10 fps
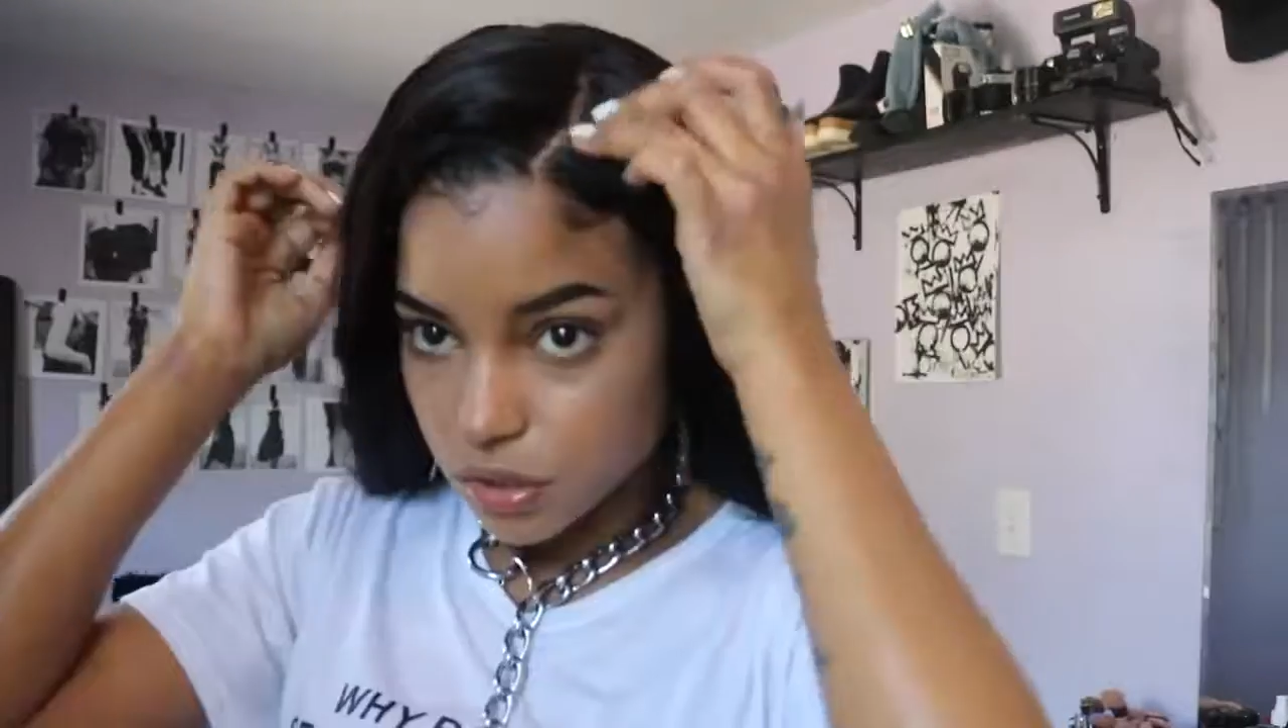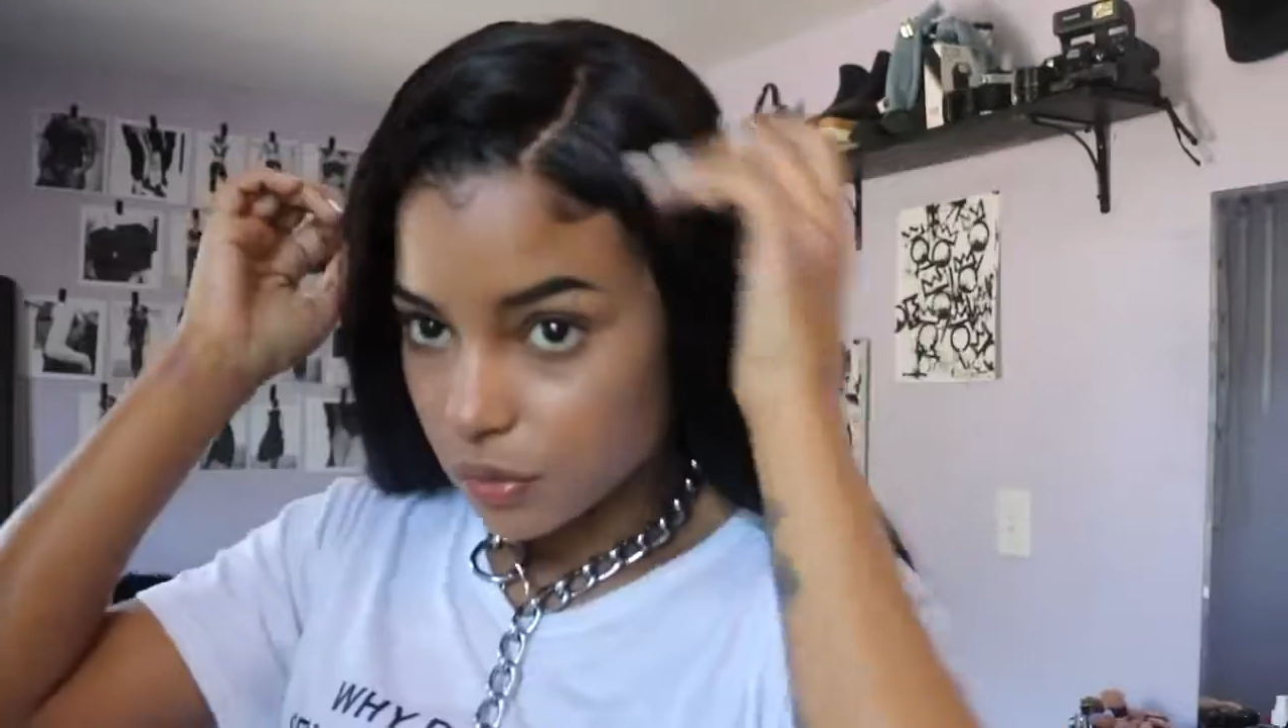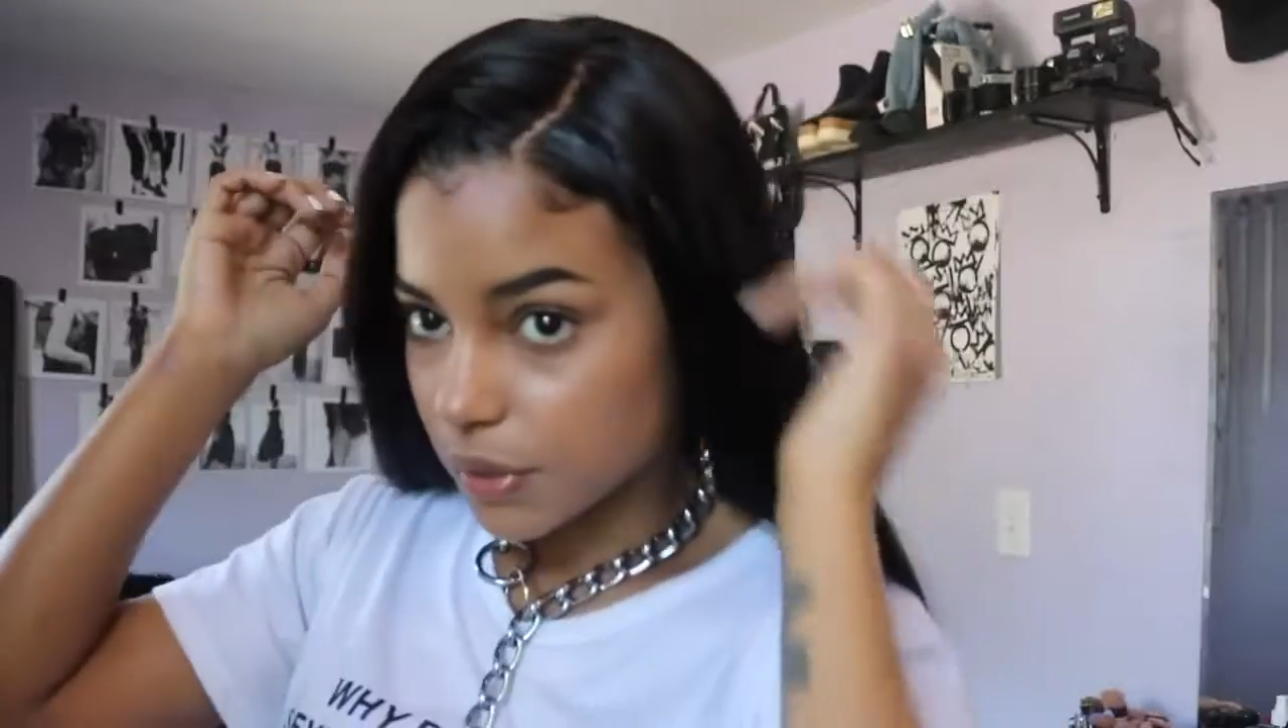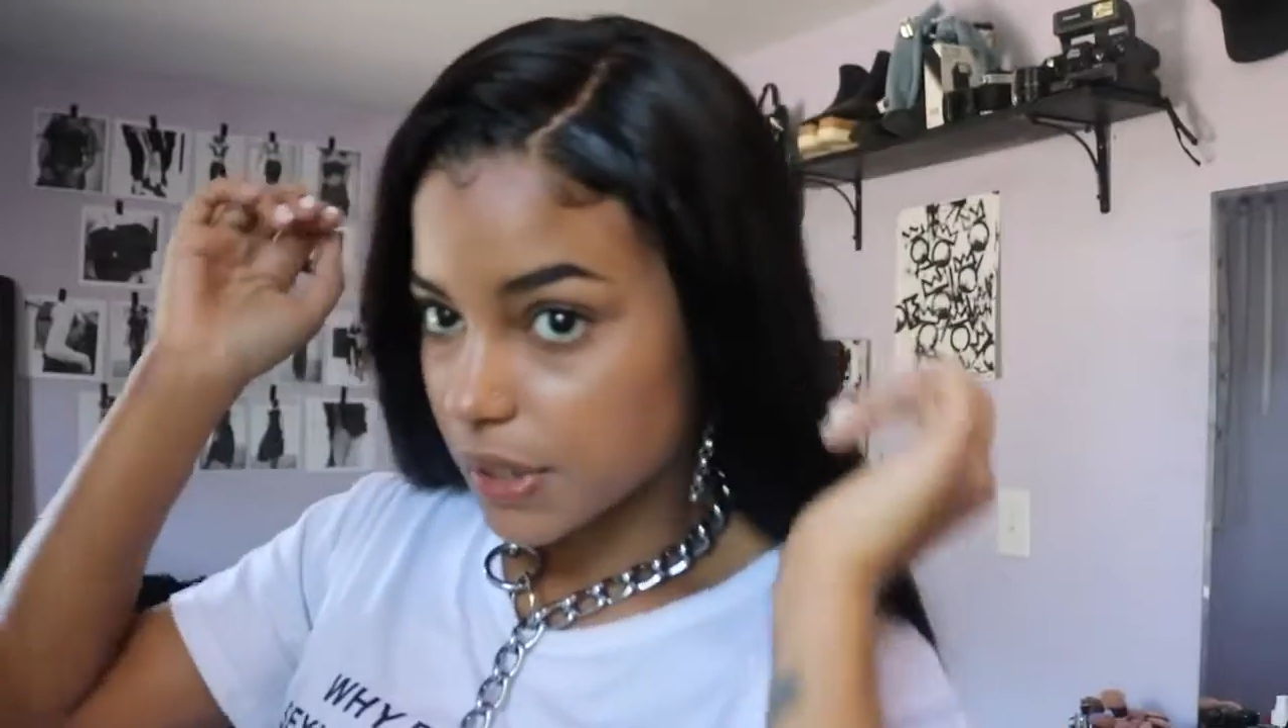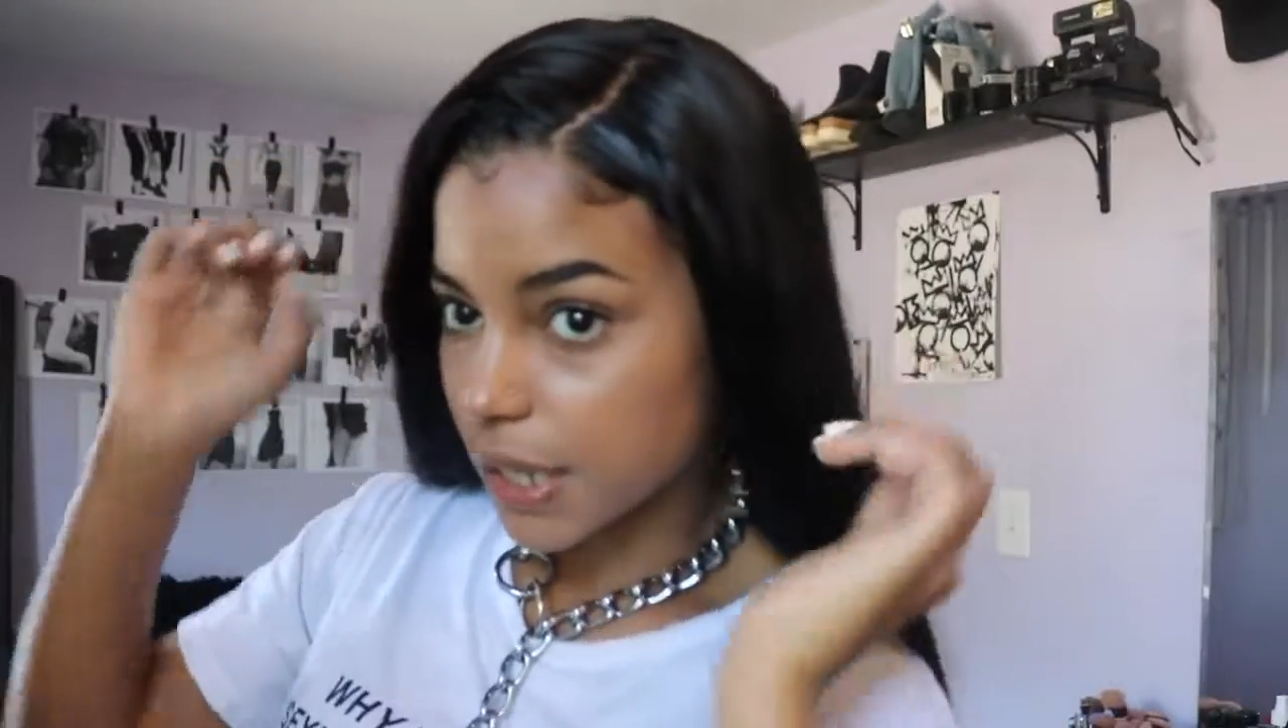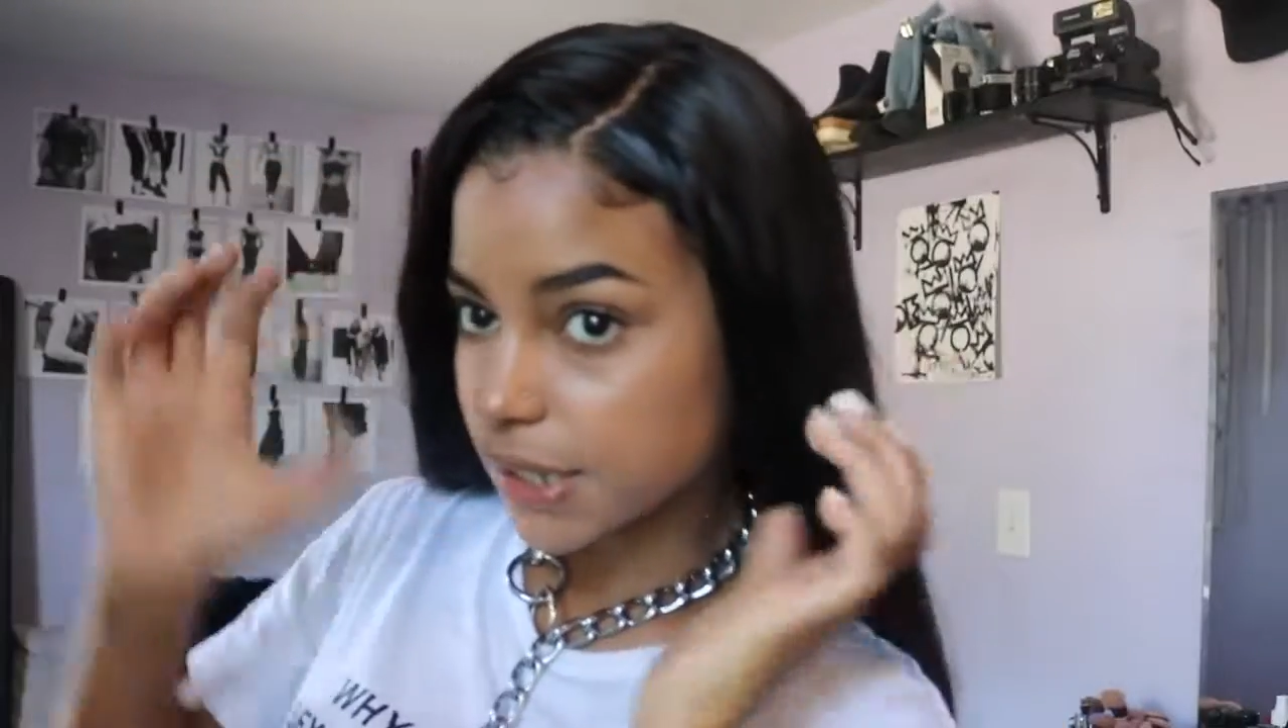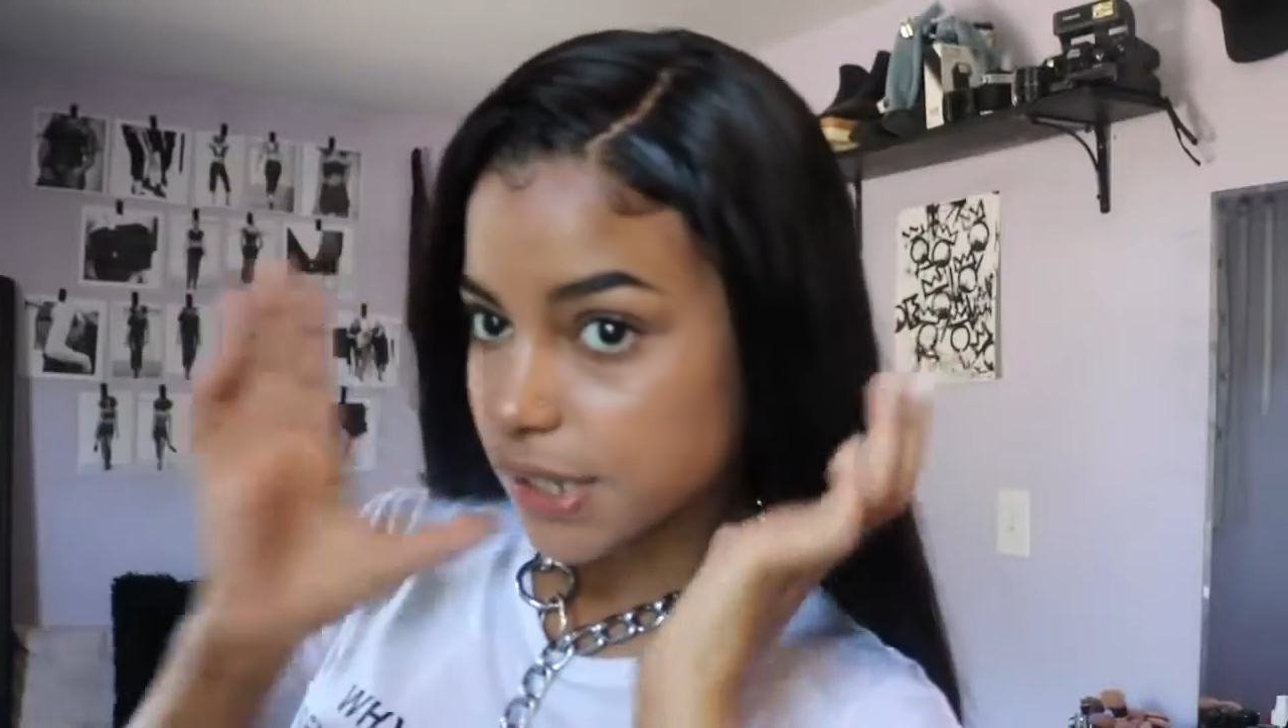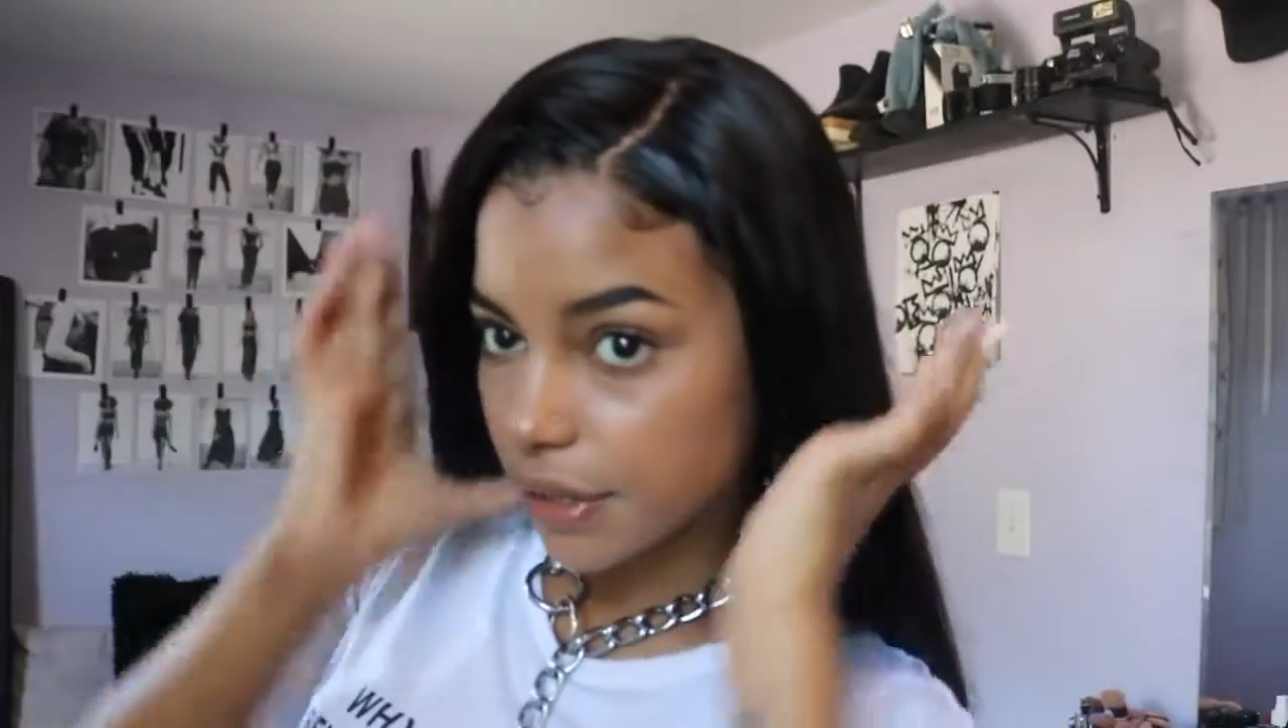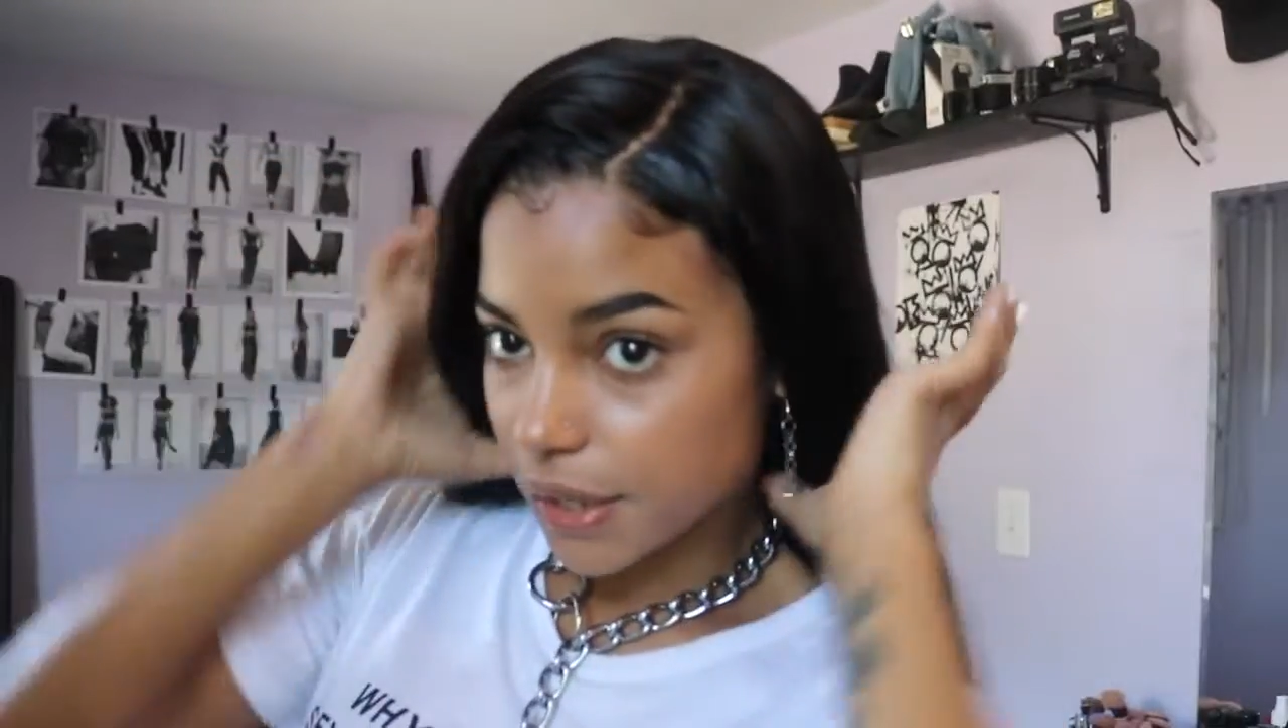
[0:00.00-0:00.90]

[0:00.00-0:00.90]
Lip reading: So that is how